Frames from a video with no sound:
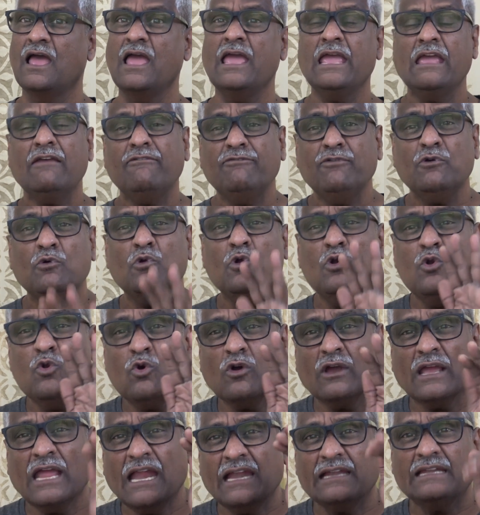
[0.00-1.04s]
If you
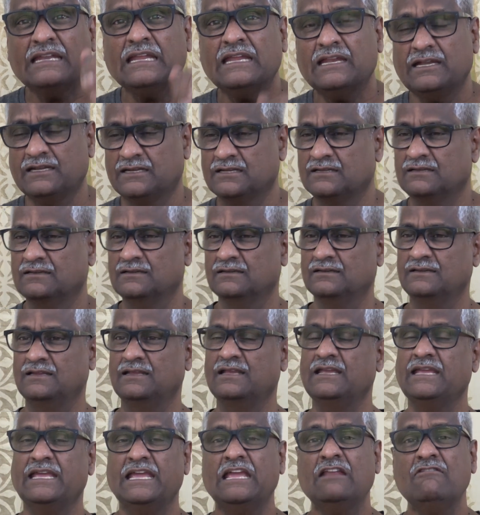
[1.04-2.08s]
look at it,
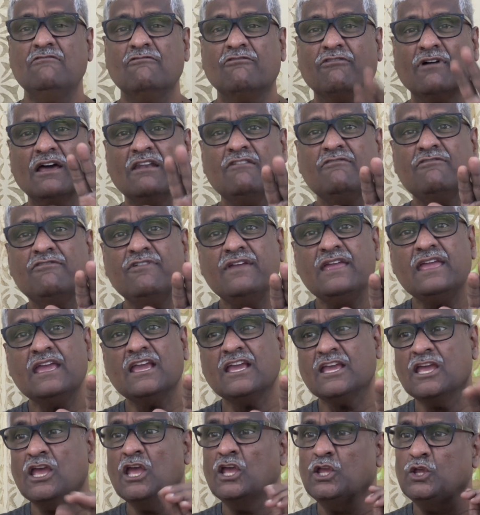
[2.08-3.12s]
in 1
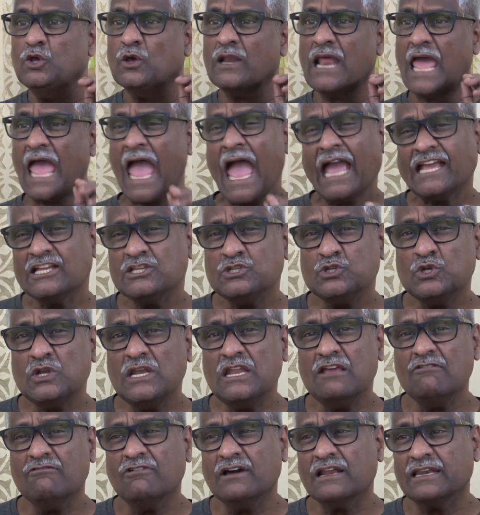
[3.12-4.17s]
week, you are
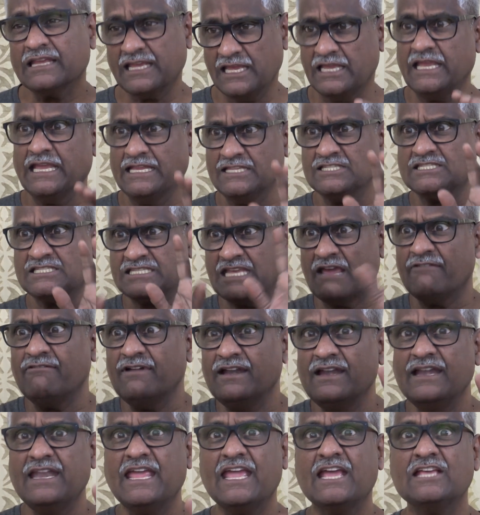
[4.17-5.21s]
actually working. In
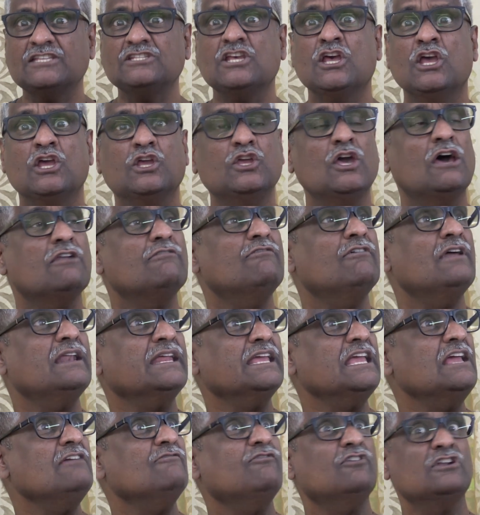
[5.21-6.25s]
7 days, you are
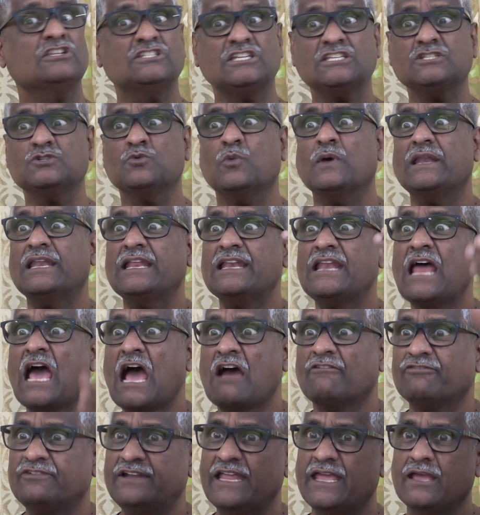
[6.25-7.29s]
working for just
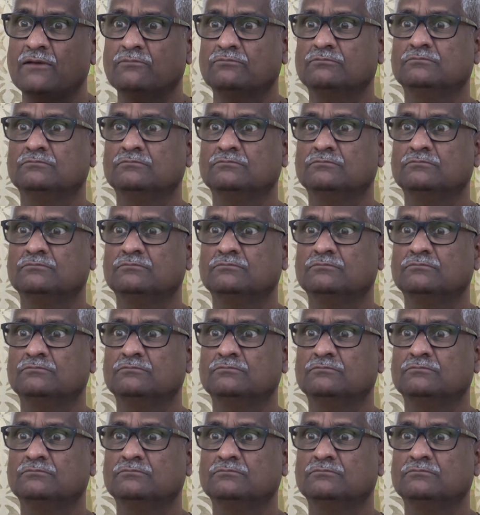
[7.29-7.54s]
1.5 days.